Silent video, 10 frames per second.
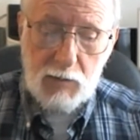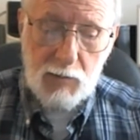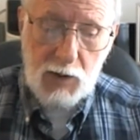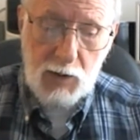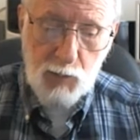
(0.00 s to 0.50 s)

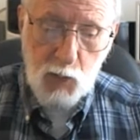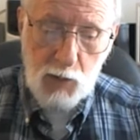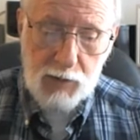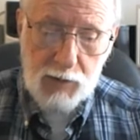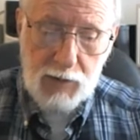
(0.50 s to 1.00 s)

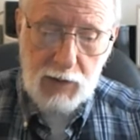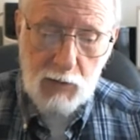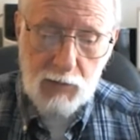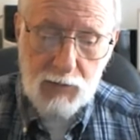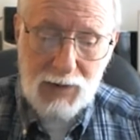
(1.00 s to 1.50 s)
Important
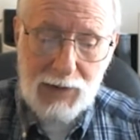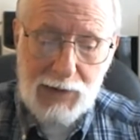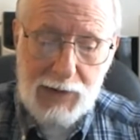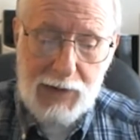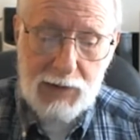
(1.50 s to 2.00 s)
now, the
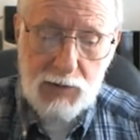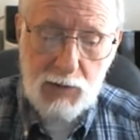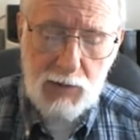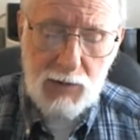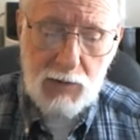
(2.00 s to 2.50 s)

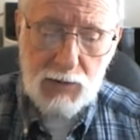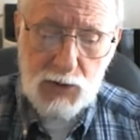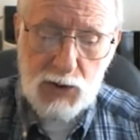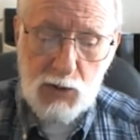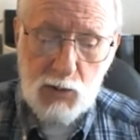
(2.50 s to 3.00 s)
later
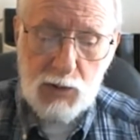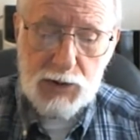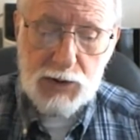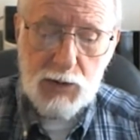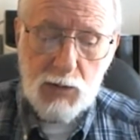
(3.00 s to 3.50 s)

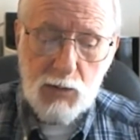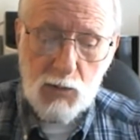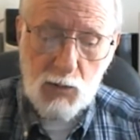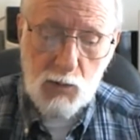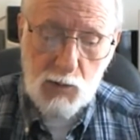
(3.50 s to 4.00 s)
Jewish
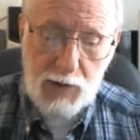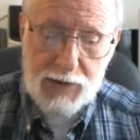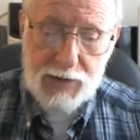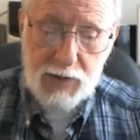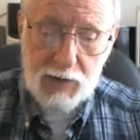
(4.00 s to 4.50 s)

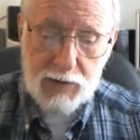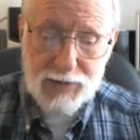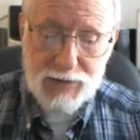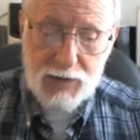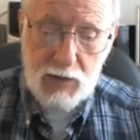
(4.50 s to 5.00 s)

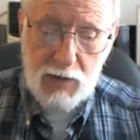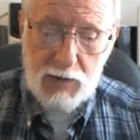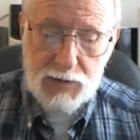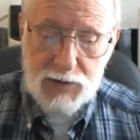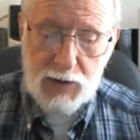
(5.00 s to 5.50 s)
writings
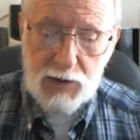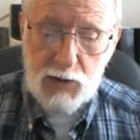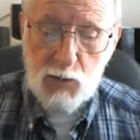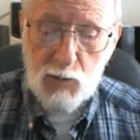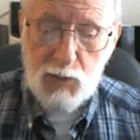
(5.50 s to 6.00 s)
tend
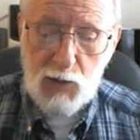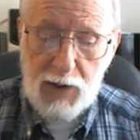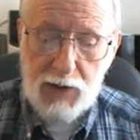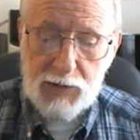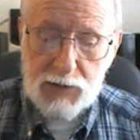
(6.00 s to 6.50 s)
to
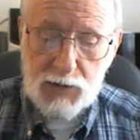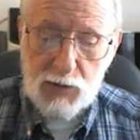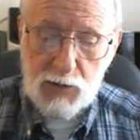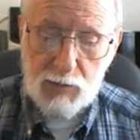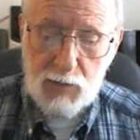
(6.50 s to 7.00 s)
apply the
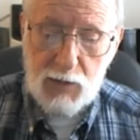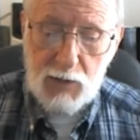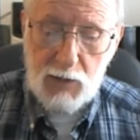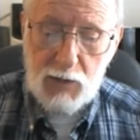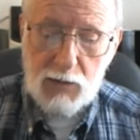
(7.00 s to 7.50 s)
term
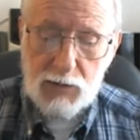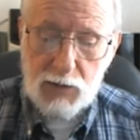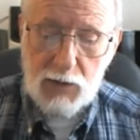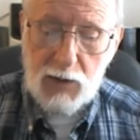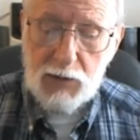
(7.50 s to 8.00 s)

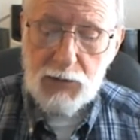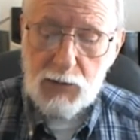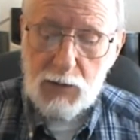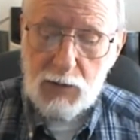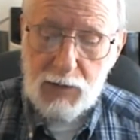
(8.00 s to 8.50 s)
to
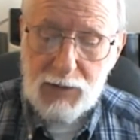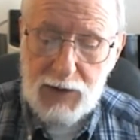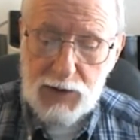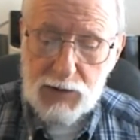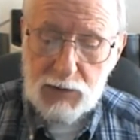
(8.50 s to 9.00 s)
other
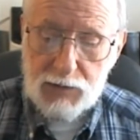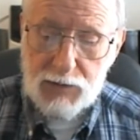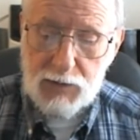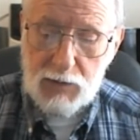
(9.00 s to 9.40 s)
nations.